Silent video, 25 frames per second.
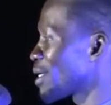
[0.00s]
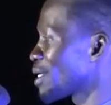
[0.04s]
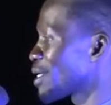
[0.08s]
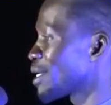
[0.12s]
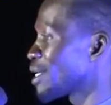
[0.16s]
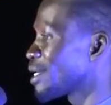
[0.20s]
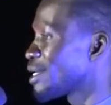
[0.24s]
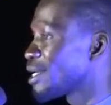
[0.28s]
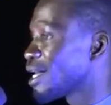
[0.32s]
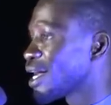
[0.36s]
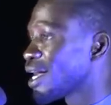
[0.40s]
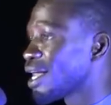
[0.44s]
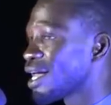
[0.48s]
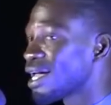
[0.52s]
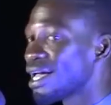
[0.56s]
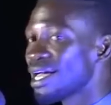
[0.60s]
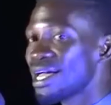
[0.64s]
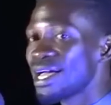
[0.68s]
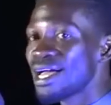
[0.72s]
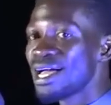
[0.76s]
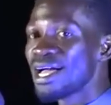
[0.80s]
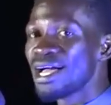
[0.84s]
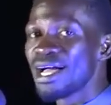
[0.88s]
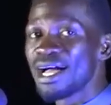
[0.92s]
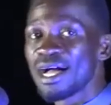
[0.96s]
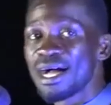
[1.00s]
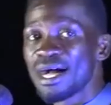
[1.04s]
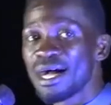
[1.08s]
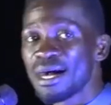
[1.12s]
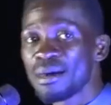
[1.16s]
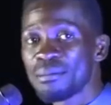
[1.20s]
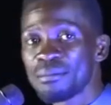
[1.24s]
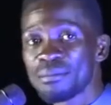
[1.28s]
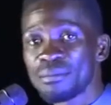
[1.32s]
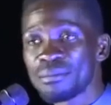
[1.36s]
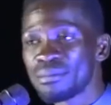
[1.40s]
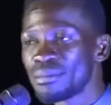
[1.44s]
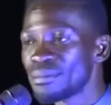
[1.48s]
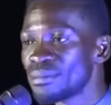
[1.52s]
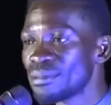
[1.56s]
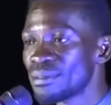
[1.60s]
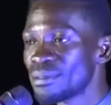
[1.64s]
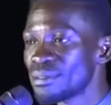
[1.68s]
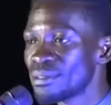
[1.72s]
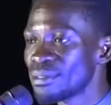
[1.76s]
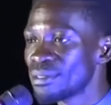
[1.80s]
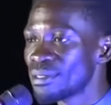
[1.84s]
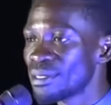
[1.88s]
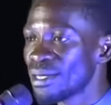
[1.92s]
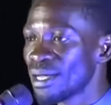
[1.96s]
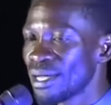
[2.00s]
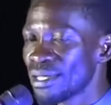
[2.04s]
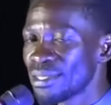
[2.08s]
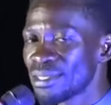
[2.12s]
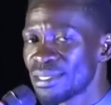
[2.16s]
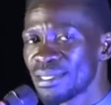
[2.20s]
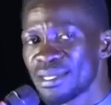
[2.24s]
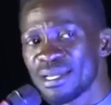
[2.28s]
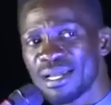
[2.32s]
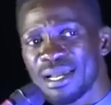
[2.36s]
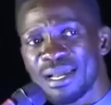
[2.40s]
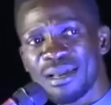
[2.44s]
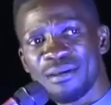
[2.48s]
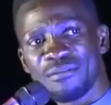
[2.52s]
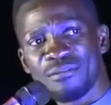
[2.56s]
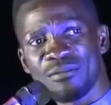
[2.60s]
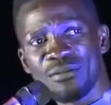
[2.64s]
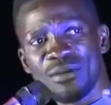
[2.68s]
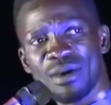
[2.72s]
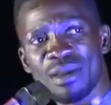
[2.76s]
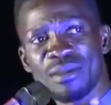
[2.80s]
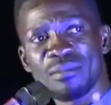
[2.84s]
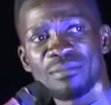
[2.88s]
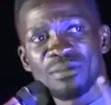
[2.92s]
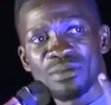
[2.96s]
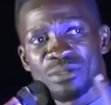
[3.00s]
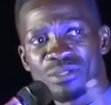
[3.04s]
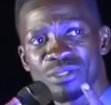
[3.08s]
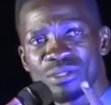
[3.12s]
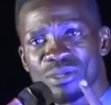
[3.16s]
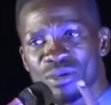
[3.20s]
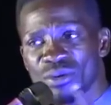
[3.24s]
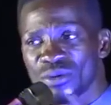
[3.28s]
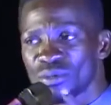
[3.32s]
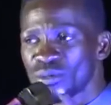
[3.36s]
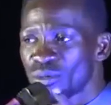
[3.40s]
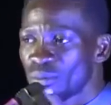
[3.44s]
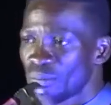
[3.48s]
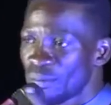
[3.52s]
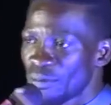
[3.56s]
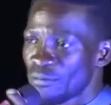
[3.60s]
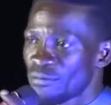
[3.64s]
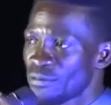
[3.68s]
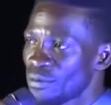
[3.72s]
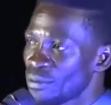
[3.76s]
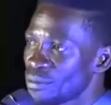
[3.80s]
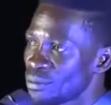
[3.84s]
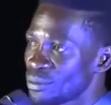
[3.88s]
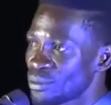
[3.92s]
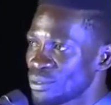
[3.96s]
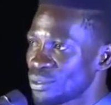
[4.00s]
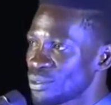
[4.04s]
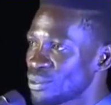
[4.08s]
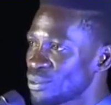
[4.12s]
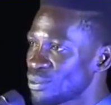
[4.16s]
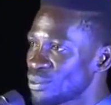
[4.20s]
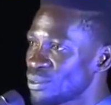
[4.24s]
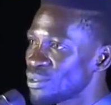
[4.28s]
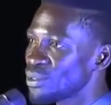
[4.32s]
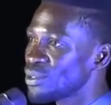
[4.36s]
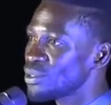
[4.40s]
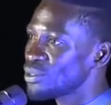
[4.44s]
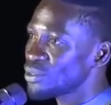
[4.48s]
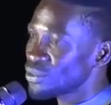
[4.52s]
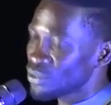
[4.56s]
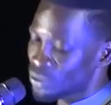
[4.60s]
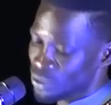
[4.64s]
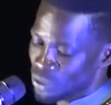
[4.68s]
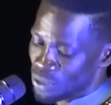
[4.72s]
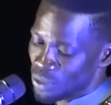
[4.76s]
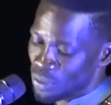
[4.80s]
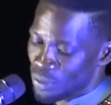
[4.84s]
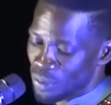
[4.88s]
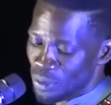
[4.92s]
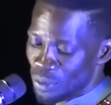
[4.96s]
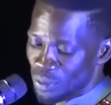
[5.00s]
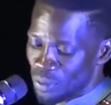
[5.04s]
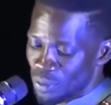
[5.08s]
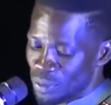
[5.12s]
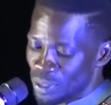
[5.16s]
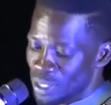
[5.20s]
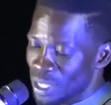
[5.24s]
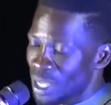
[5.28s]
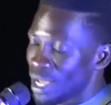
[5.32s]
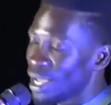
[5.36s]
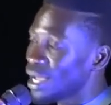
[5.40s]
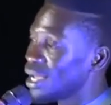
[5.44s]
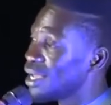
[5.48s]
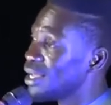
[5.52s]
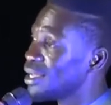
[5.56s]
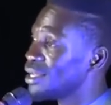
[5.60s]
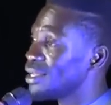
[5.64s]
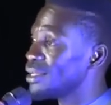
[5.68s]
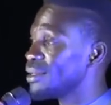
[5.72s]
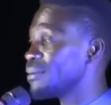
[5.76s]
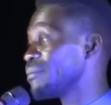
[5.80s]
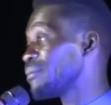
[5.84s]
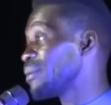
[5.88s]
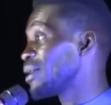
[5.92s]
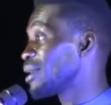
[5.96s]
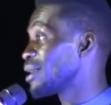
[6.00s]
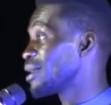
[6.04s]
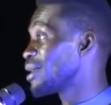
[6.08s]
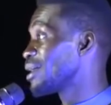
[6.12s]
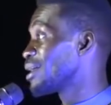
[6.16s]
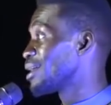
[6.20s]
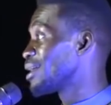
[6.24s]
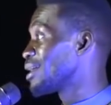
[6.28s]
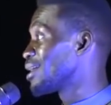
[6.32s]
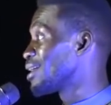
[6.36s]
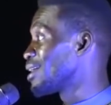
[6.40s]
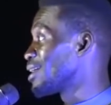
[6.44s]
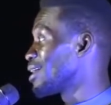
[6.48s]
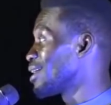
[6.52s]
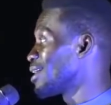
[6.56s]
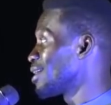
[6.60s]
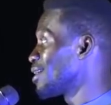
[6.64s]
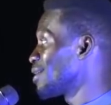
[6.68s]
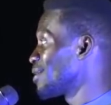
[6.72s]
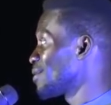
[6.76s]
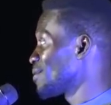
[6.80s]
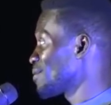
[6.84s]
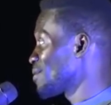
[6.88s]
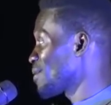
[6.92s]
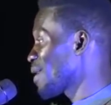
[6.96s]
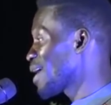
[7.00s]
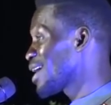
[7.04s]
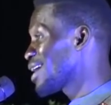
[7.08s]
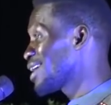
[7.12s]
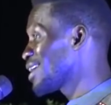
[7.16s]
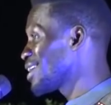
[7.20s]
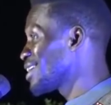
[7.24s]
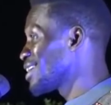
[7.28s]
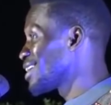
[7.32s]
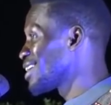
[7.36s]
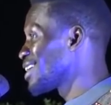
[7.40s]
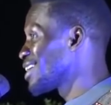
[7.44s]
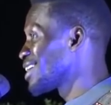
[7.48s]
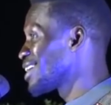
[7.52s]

balire dala. I think I have one more song to perform to you, to sobolo kulia emere. Right?